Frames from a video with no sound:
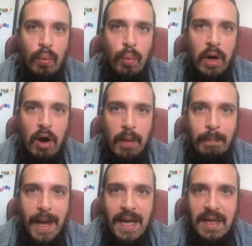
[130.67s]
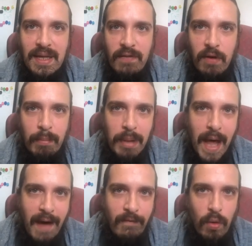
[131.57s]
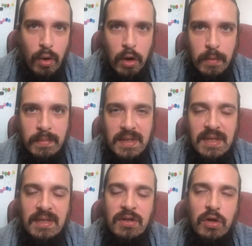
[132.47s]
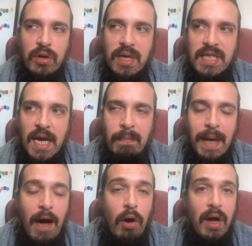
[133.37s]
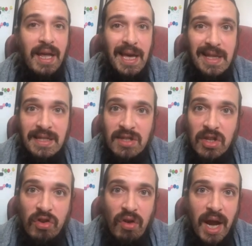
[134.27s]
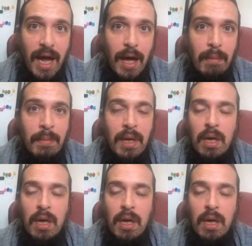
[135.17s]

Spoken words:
we're on many different platforms, so you can check me out on Instagram,